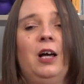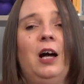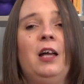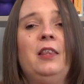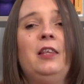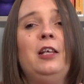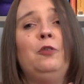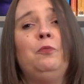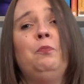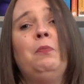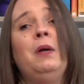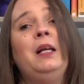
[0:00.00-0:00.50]
and
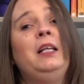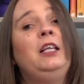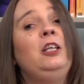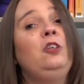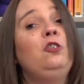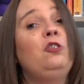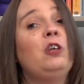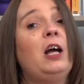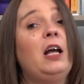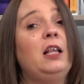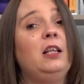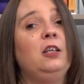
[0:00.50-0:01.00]
there's many
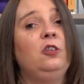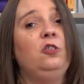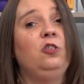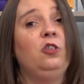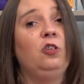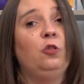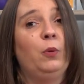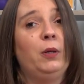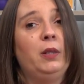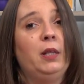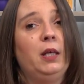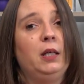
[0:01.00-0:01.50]

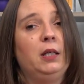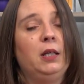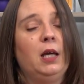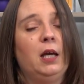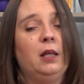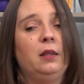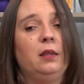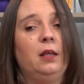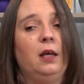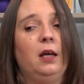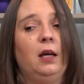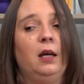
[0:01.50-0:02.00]
challenges when they
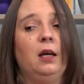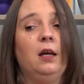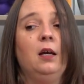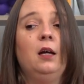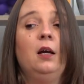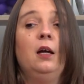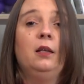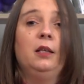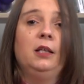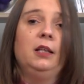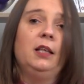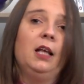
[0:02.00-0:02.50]
get there.
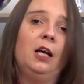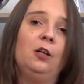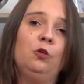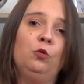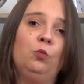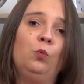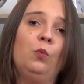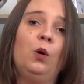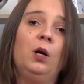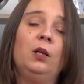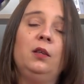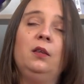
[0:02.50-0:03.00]
I think that's
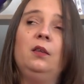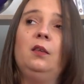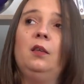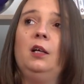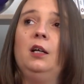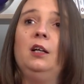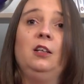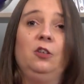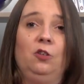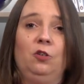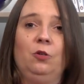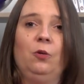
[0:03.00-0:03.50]
one thing,
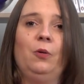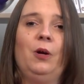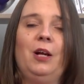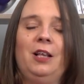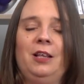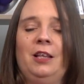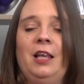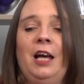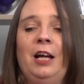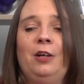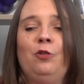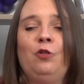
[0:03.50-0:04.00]
and it's
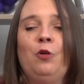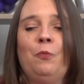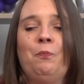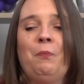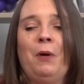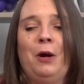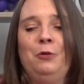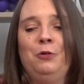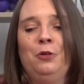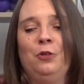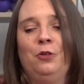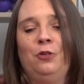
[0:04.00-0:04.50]
an extra
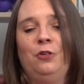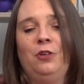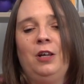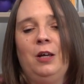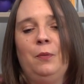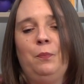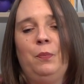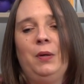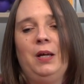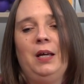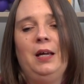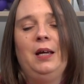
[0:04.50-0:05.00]
bonus
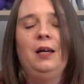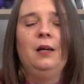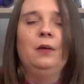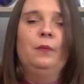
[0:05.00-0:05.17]
tip here.